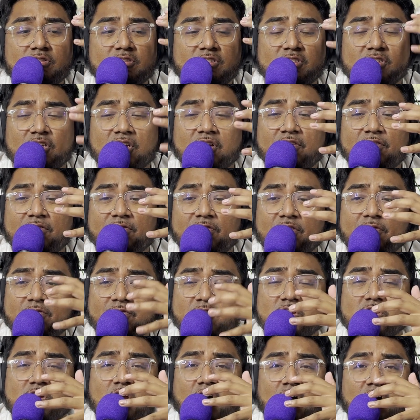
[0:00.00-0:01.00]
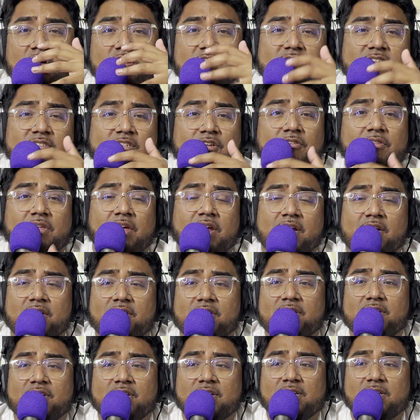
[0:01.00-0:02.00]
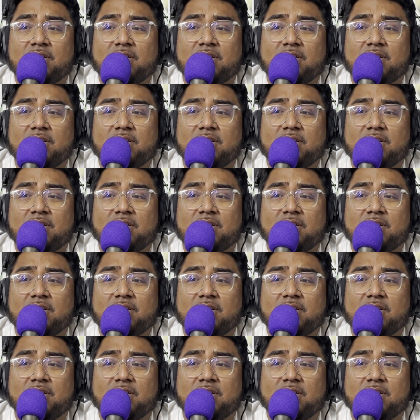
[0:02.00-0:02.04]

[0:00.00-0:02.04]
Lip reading: stuff of Nadal is still there.